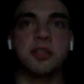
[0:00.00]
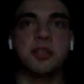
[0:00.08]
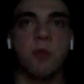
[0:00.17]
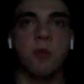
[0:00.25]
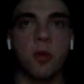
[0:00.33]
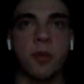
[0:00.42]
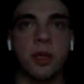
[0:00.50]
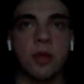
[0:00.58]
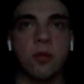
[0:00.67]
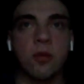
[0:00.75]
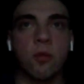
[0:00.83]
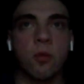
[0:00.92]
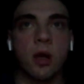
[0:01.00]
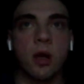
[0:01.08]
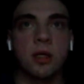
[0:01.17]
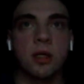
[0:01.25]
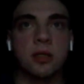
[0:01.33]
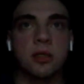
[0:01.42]
moment
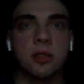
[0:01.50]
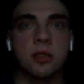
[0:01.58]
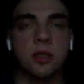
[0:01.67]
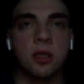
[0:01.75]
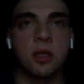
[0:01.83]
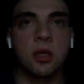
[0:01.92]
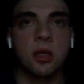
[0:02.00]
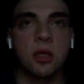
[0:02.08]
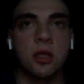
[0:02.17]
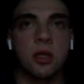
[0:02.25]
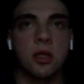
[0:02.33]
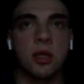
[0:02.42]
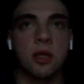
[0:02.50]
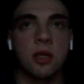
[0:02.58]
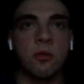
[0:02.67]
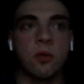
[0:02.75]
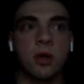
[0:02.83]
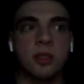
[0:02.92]
was
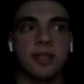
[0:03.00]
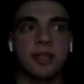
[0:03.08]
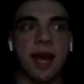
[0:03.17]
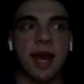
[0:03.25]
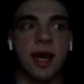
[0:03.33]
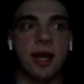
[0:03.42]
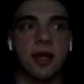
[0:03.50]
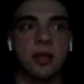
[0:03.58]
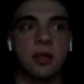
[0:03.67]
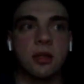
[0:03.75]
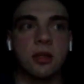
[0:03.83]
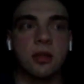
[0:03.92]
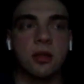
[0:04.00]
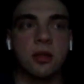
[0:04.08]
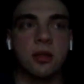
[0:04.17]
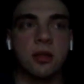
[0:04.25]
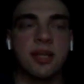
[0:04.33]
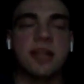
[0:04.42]

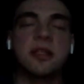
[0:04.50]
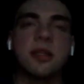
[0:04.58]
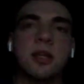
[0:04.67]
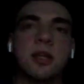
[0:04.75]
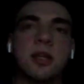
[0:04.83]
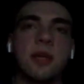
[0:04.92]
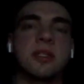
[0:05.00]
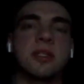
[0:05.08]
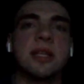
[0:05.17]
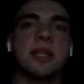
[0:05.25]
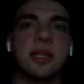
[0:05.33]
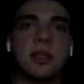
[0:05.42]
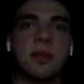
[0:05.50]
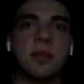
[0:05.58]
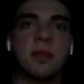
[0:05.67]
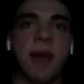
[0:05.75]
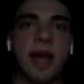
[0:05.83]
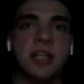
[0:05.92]
technically it wasn't in the
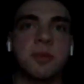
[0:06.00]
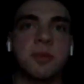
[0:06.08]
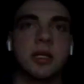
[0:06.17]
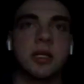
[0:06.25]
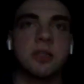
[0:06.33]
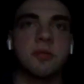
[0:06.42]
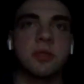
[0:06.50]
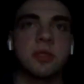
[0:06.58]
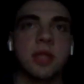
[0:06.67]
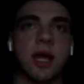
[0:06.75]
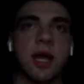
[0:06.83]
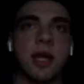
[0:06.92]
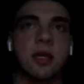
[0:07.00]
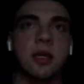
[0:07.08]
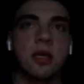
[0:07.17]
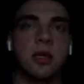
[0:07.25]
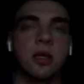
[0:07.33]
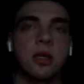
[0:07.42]
match, because it was like
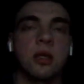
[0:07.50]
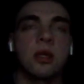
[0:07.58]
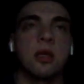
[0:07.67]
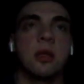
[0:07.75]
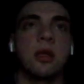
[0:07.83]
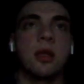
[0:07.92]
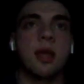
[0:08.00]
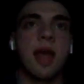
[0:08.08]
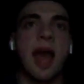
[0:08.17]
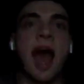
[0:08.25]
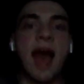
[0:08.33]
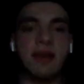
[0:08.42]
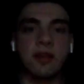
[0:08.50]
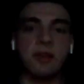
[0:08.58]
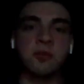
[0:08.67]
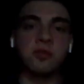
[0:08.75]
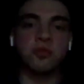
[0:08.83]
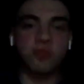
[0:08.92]
it
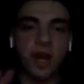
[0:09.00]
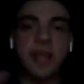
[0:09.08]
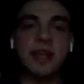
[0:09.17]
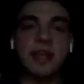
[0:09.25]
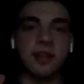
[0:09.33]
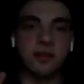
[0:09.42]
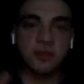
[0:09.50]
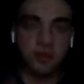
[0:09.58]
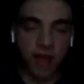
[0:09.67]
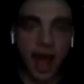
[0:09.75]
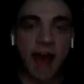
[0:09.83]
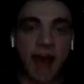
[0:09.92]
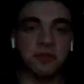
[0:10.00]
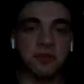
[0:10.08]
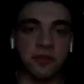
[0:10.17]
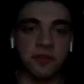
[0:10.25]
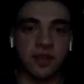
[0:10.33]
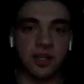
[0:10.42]
was right after
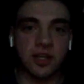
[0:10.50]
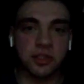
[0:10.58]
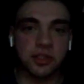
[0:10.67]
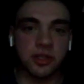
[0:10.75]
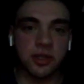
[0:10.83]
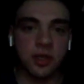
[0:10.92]
the finish,